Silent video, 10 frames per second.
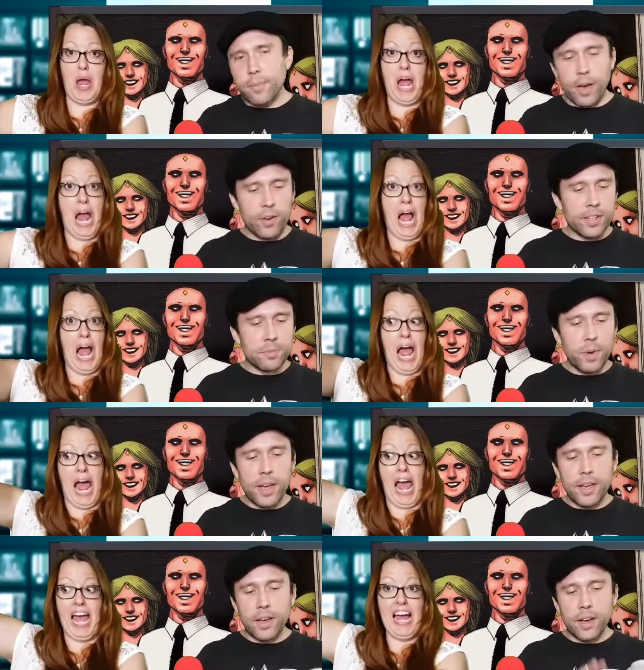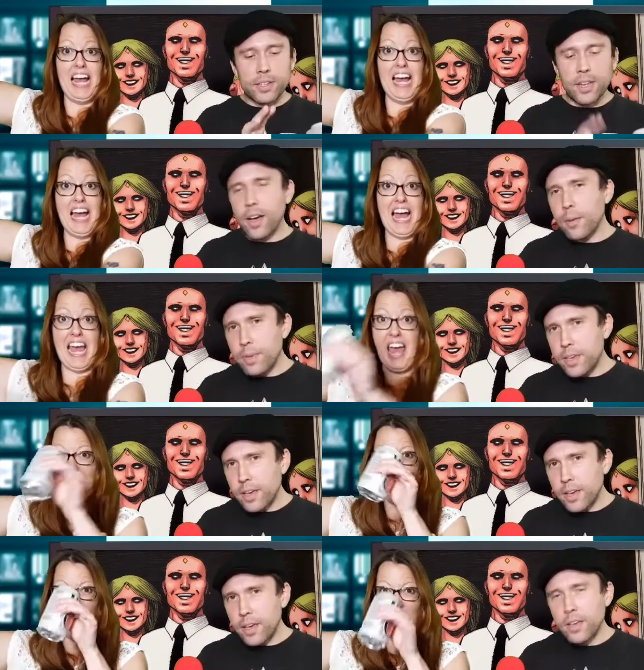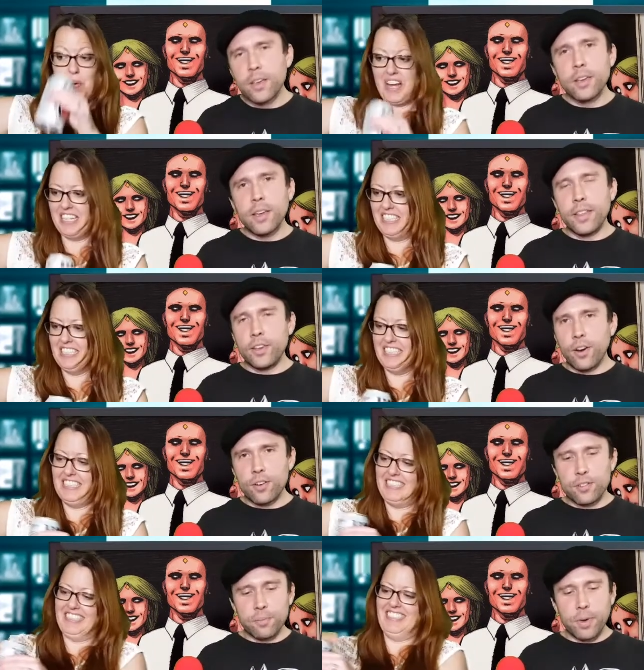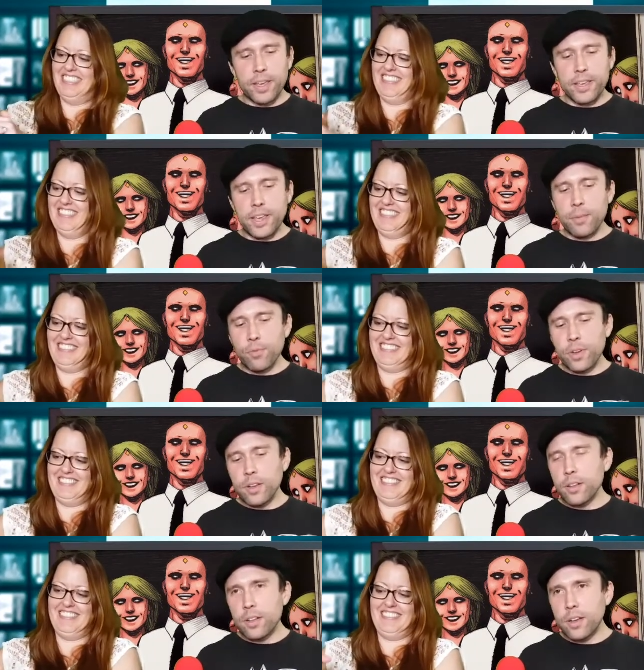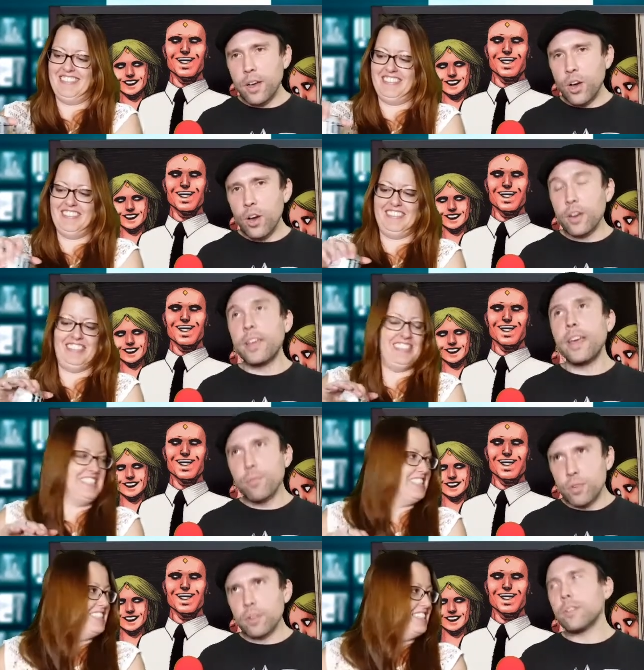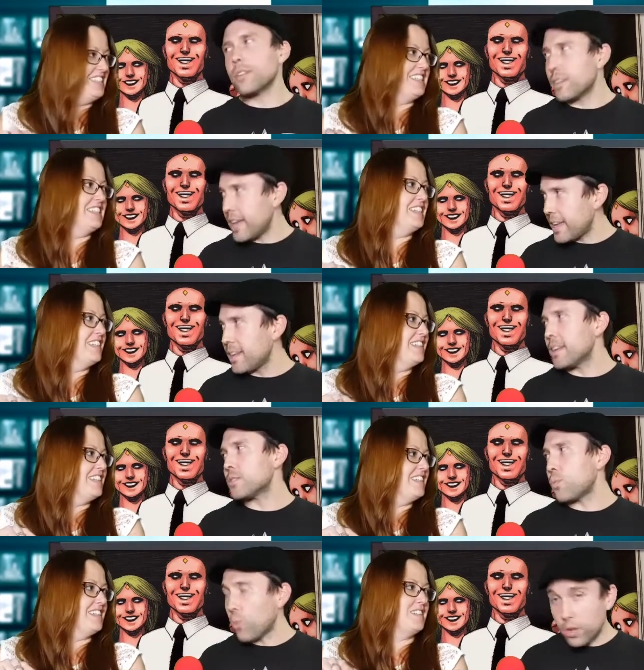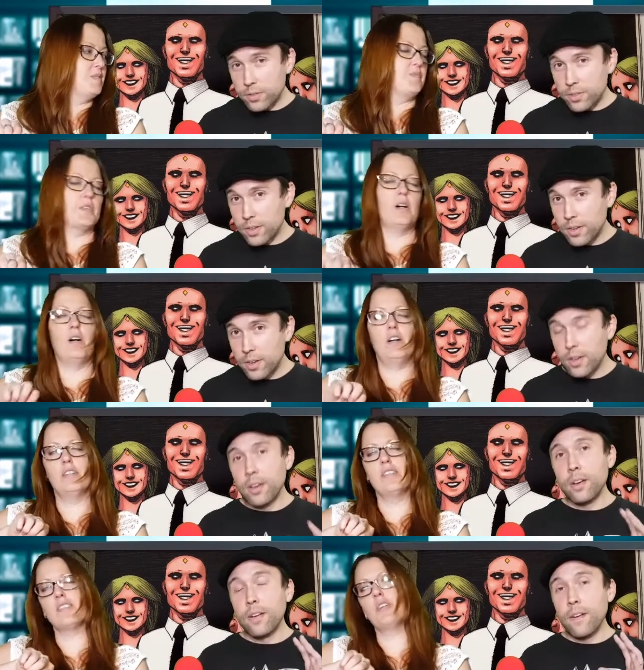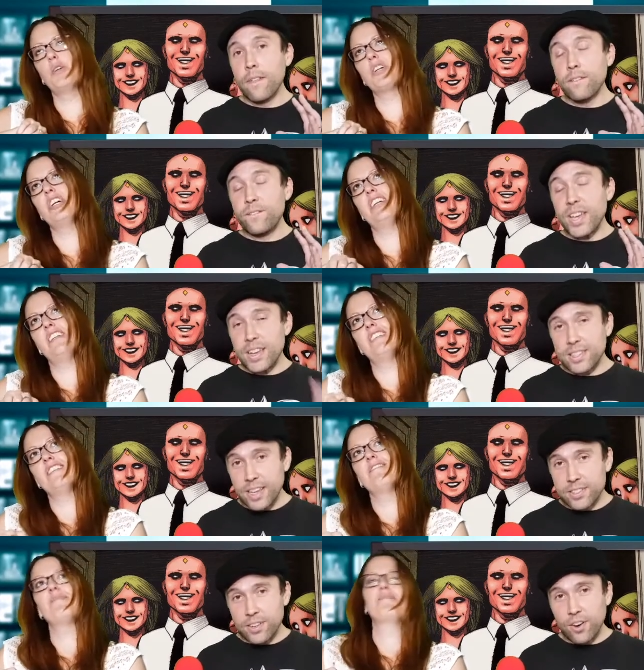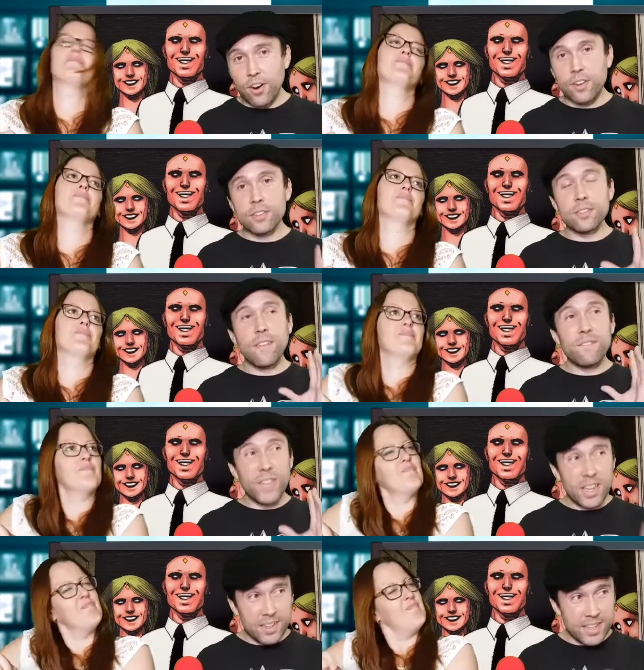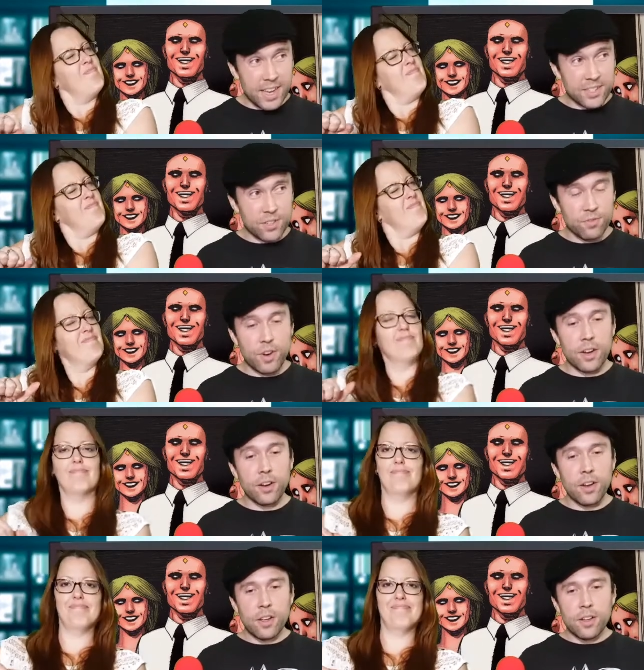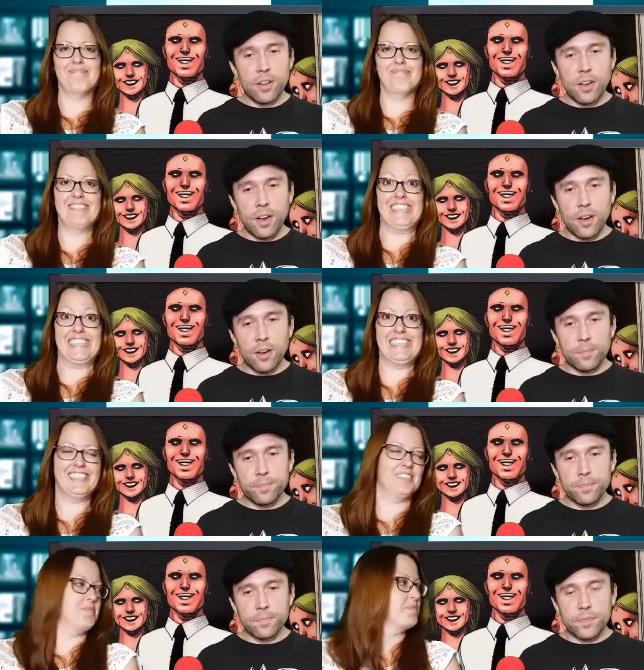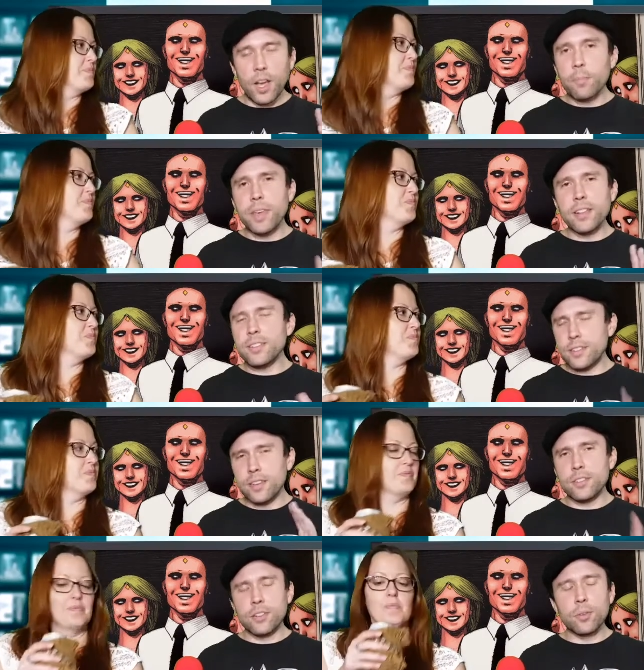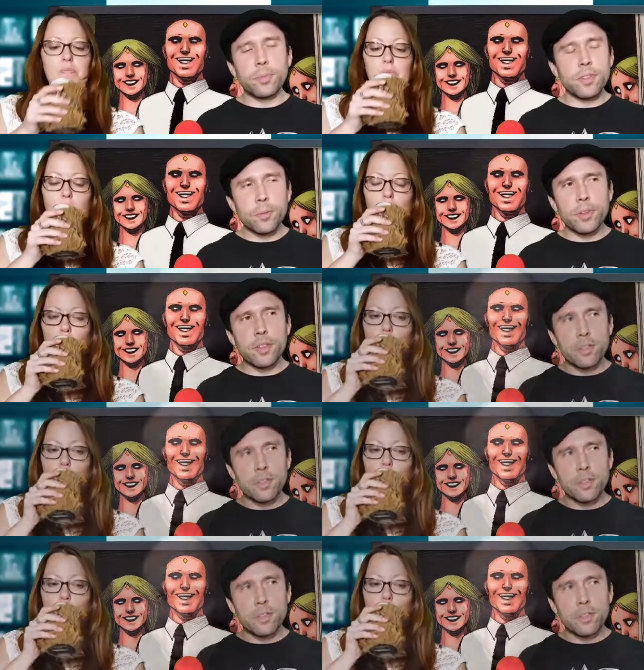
Speaker 1: came out. It's by uh, Tom King and the art by Gabriel Gabriel Hernandez Walta. Oh, so fantastic artist, fantastic writer. Um, Tom King, let's say a little bit, little bit